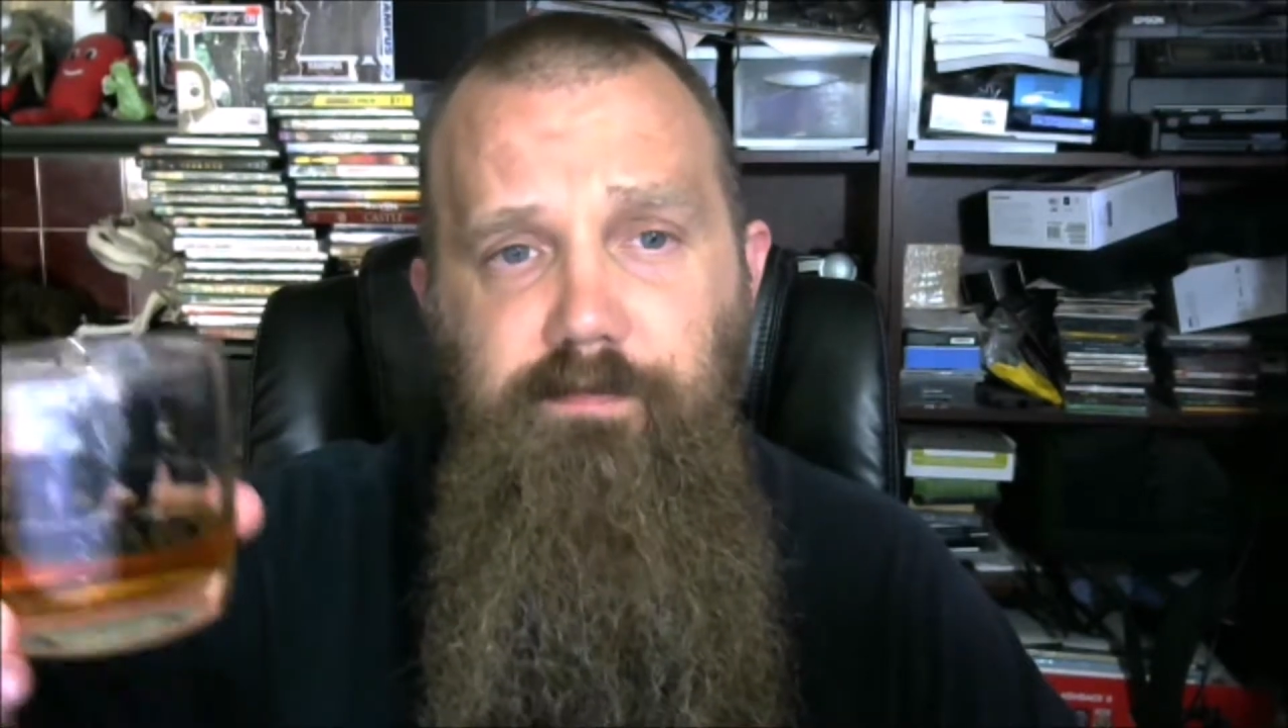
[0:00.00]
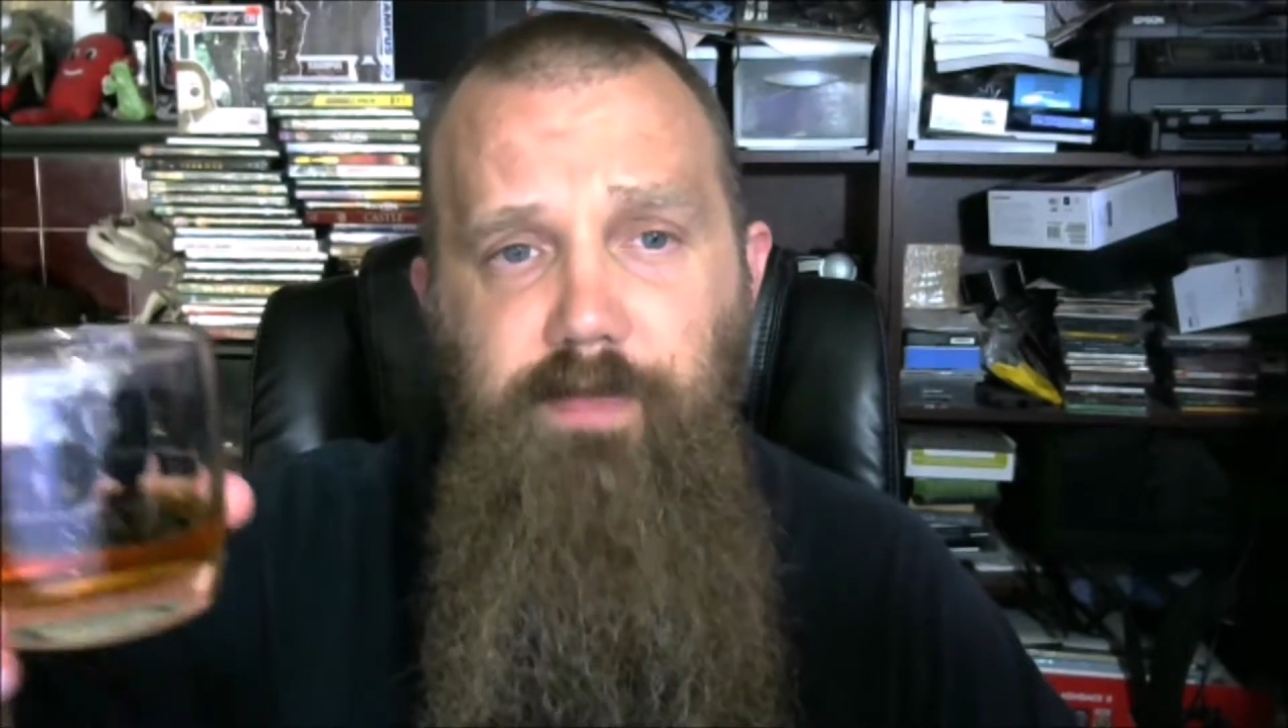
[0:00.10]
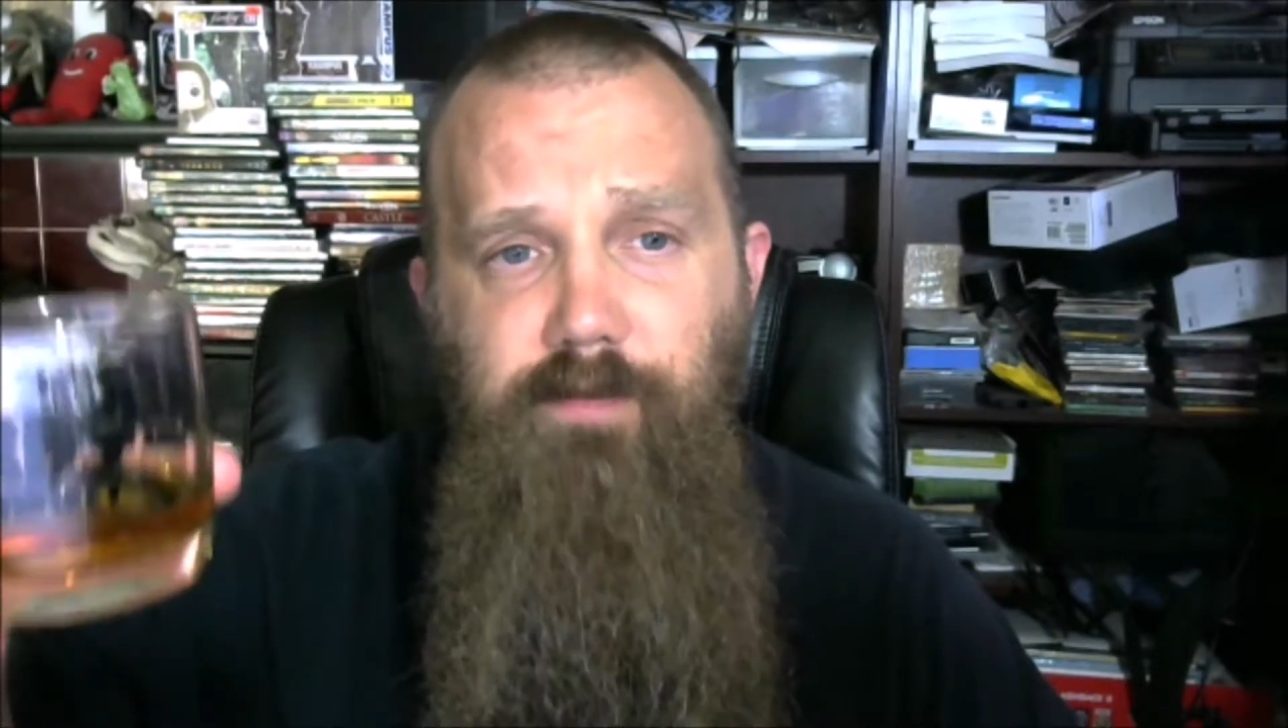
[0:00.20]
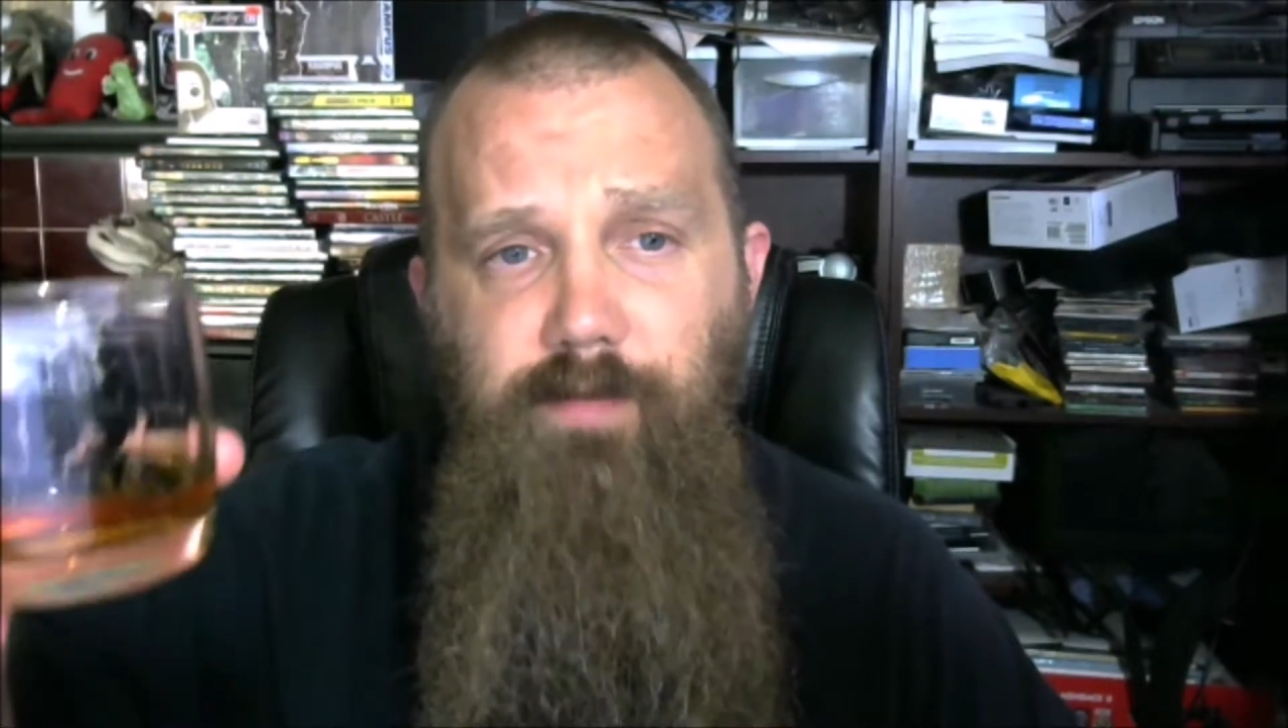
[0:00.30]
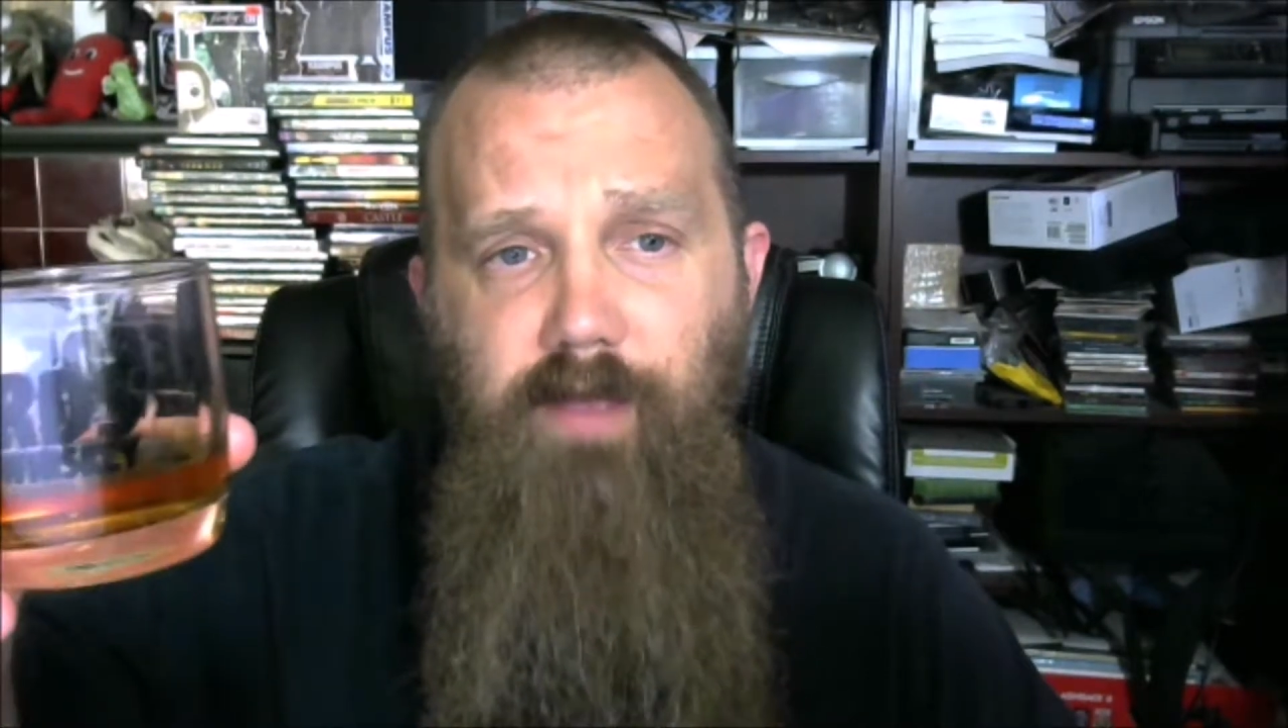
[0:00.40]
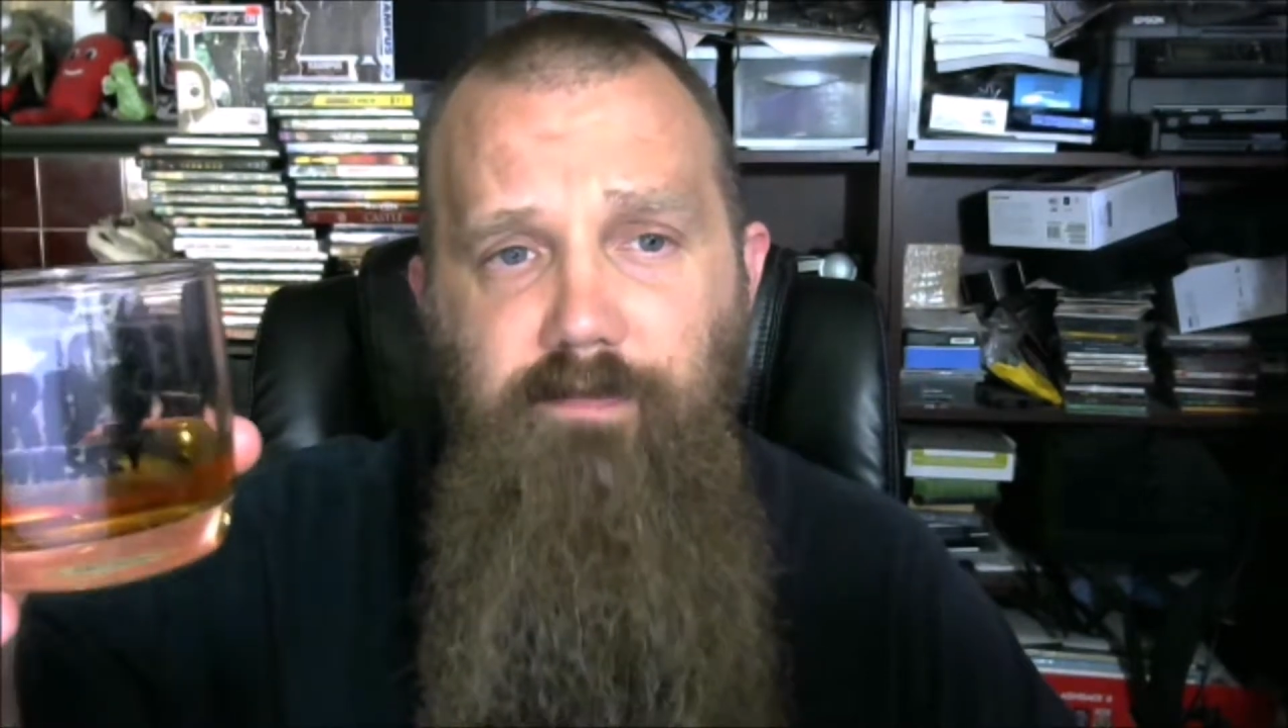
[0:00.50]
give my